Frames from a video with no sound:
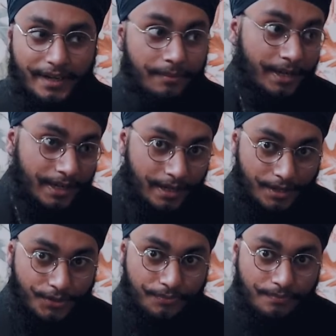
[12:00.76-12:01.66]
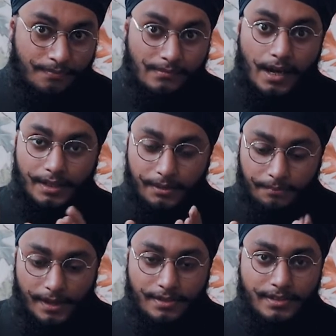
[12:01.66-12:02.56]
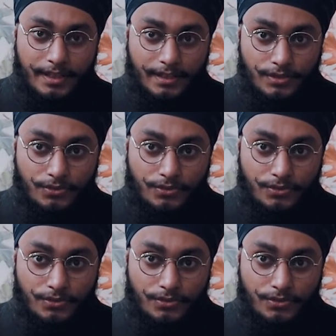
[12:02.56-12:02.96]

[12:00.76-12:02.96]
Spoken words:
and americano are the best things